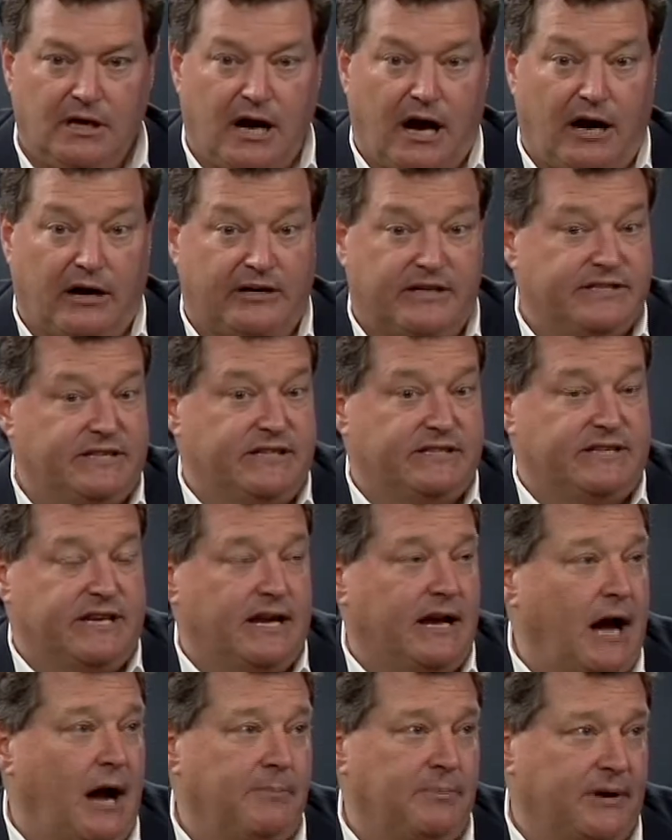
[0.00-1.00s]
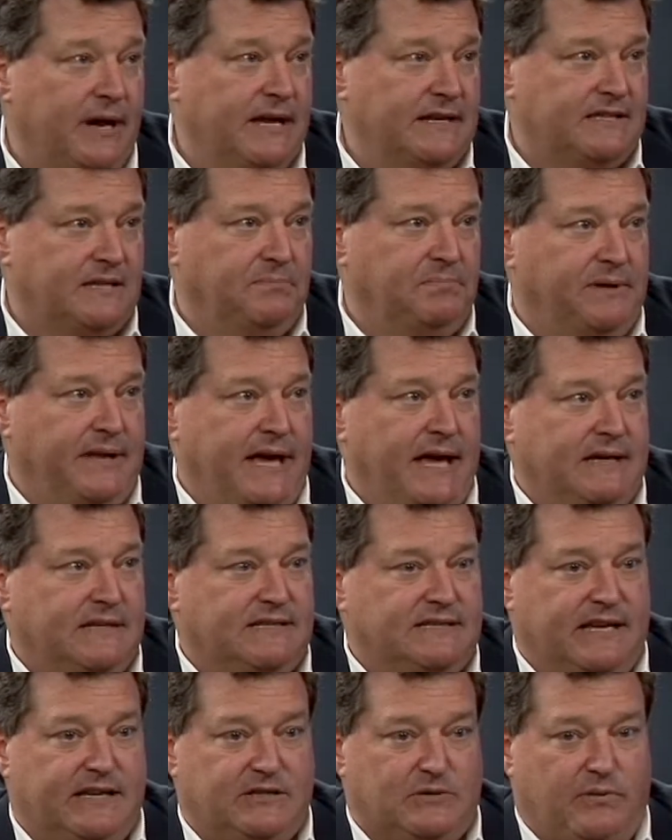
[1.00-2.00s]
Our existing comprehensive plan
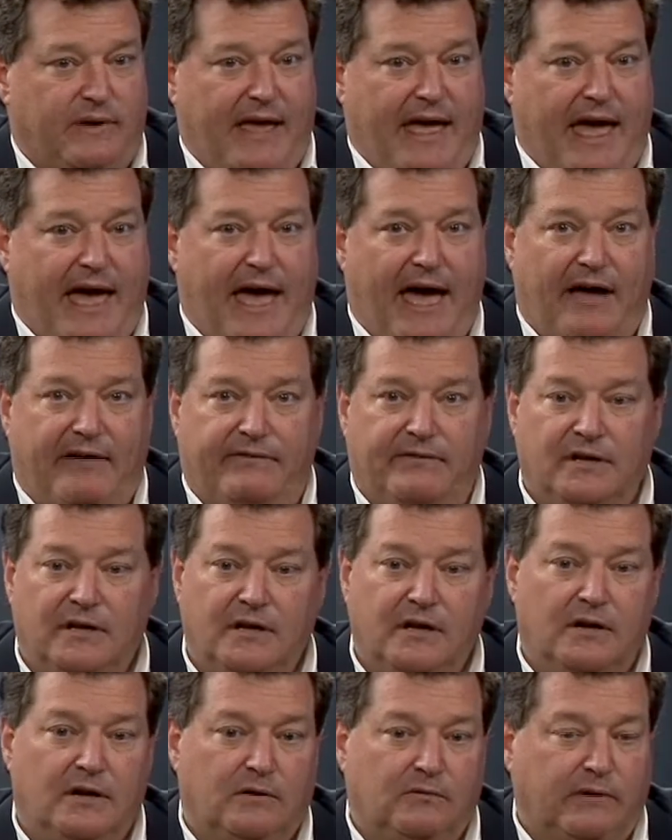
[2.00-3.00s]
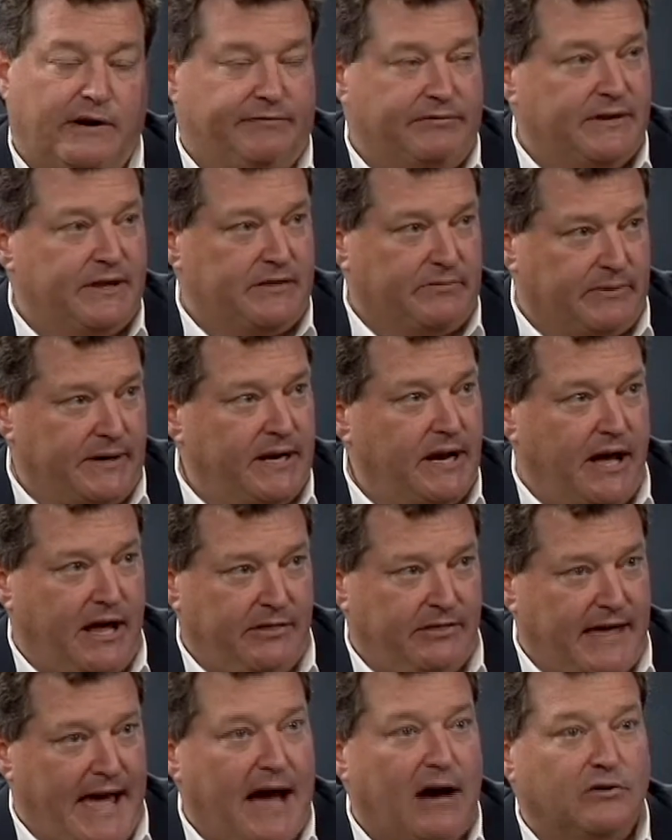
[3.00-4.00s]
says we have roughly
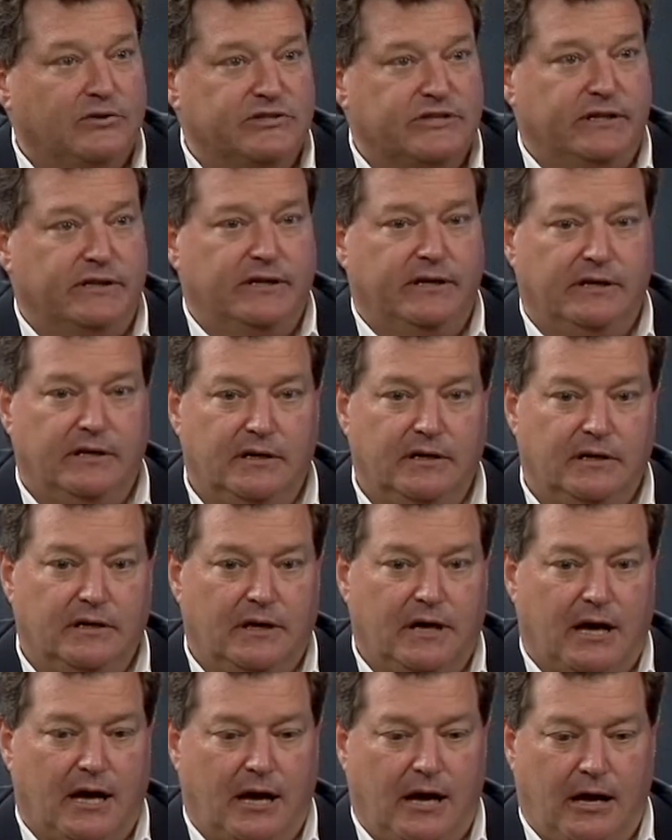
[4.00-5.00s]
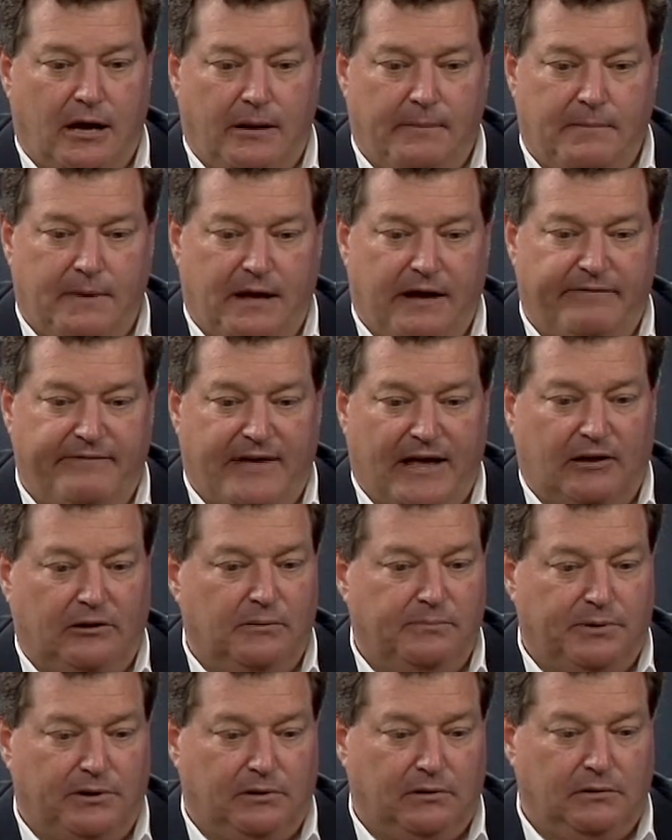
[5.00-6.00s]
3,000 um,
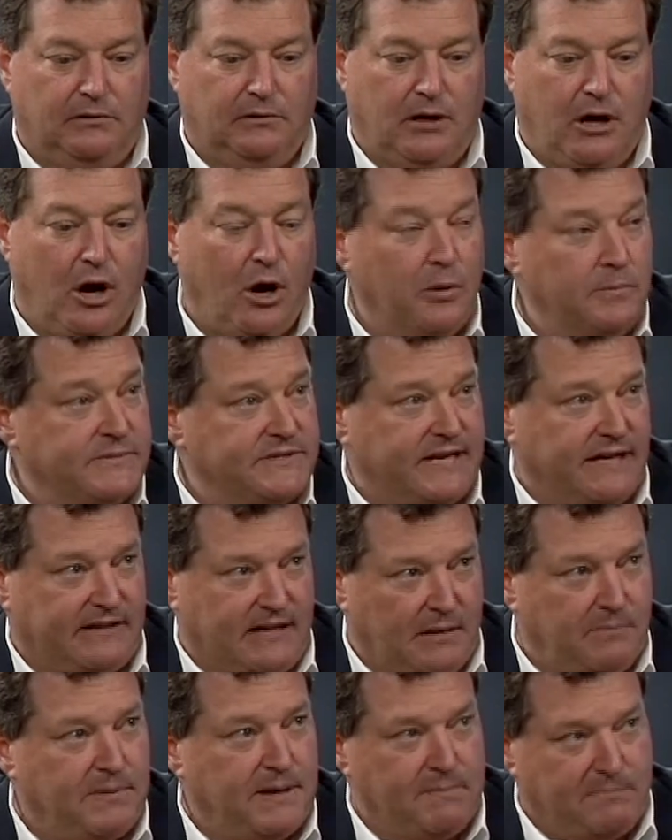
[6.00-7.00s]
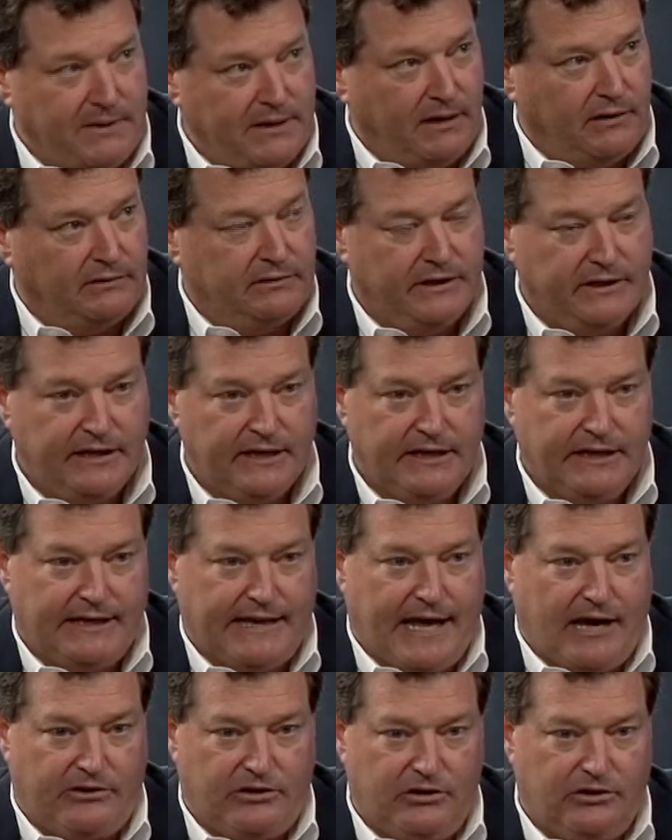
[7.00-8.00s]
available homes that can be built.
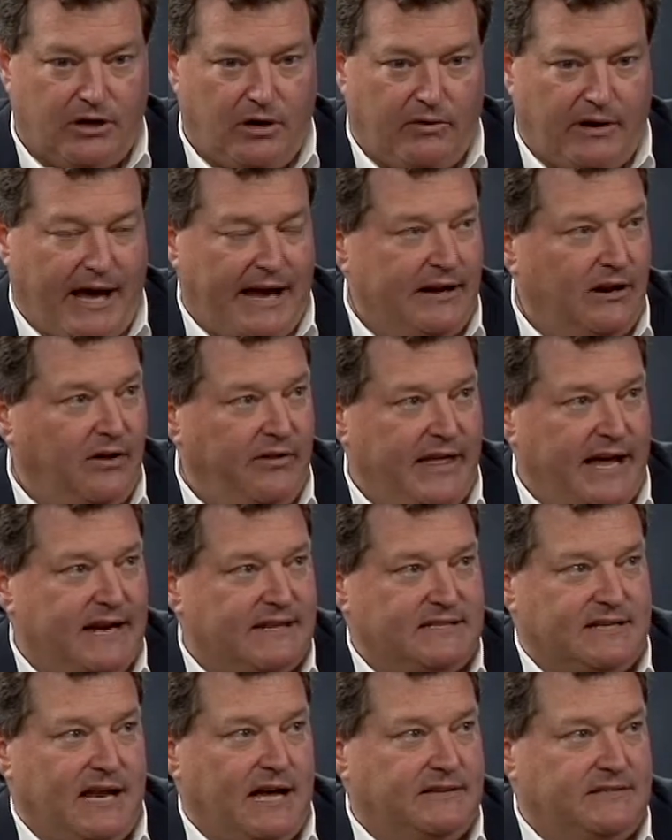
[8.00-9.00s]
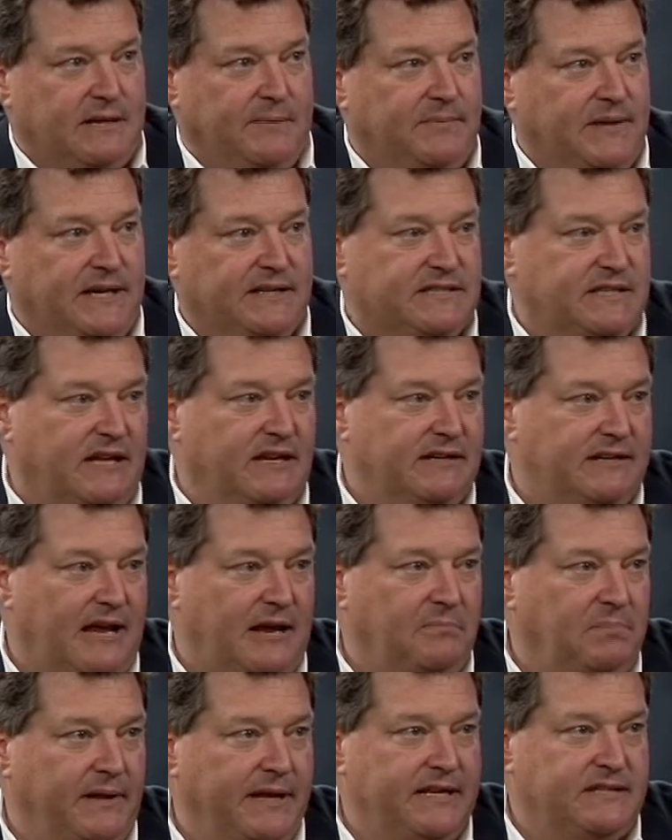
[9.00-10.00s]
Now, you know, and I know that it's not something that's going to
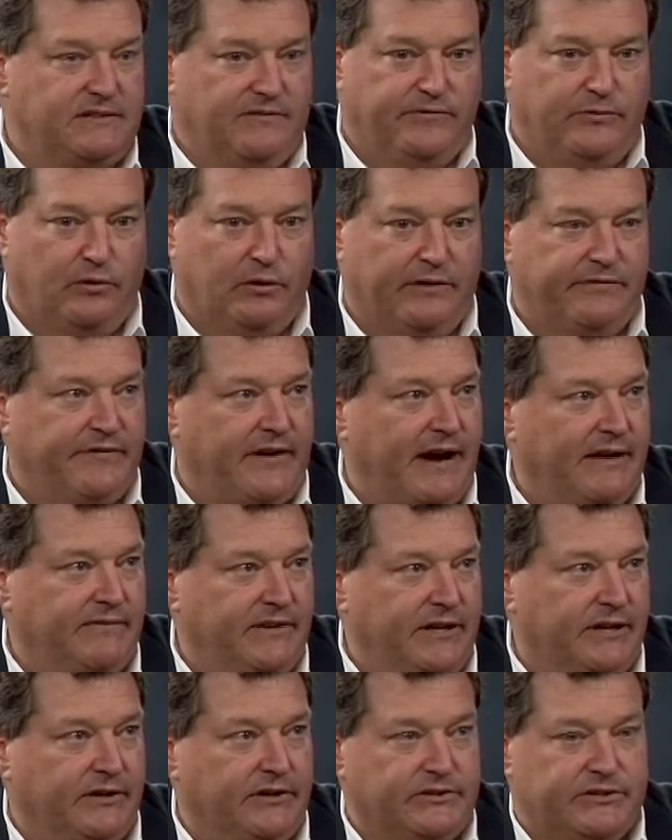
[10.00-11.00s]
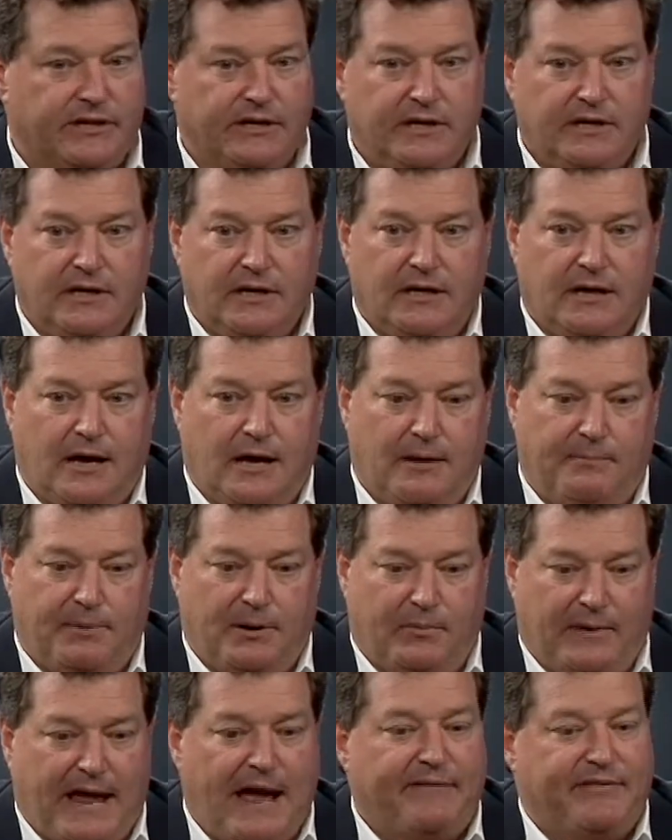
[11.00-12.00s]
take place in four or five years, uh,
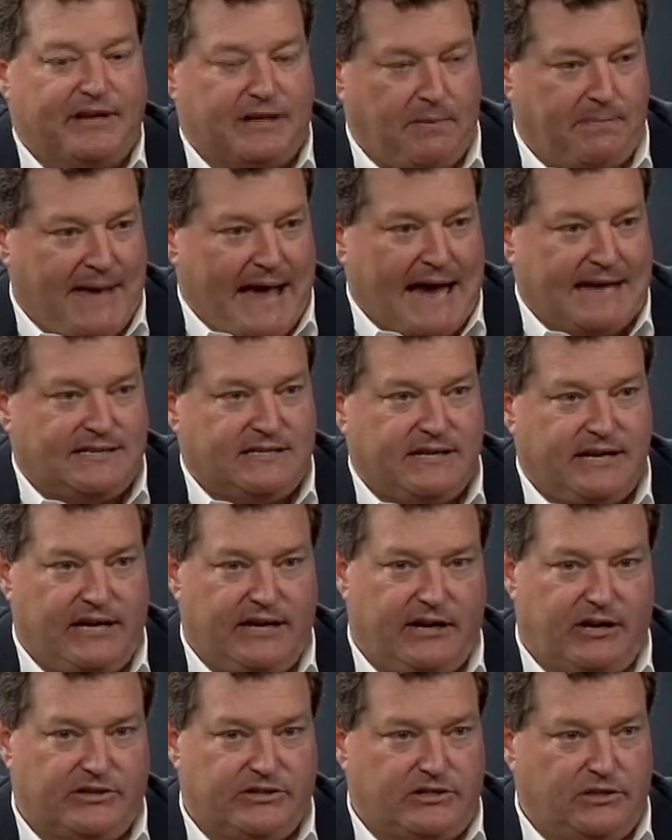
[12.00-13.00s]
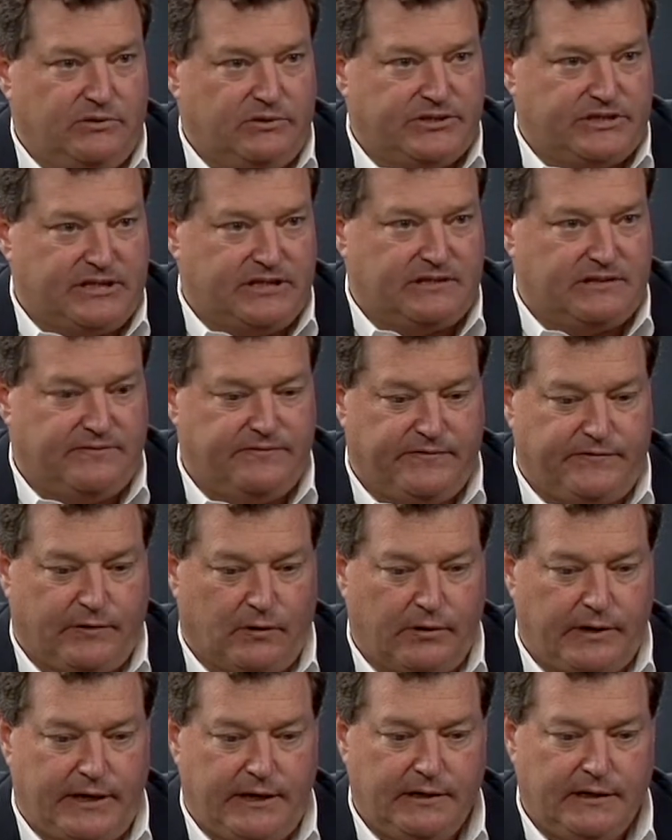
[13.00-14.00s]
but we have the capacity in our sewer system
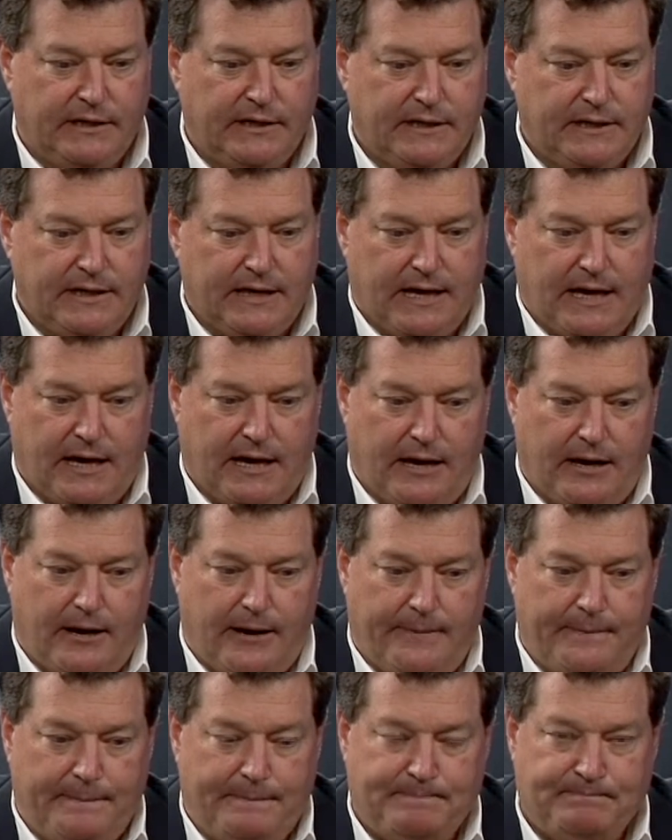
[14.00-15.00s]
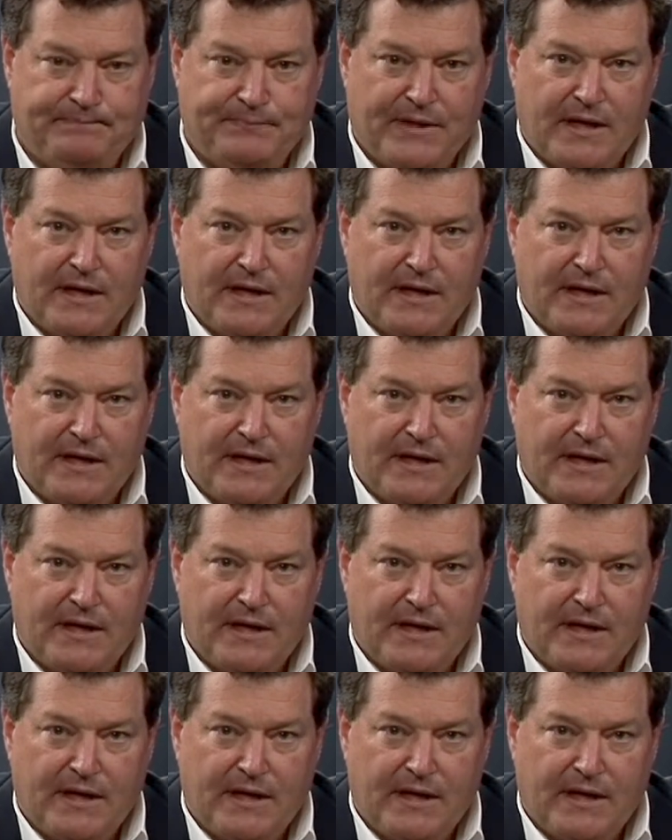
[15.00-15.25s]
for it. Um,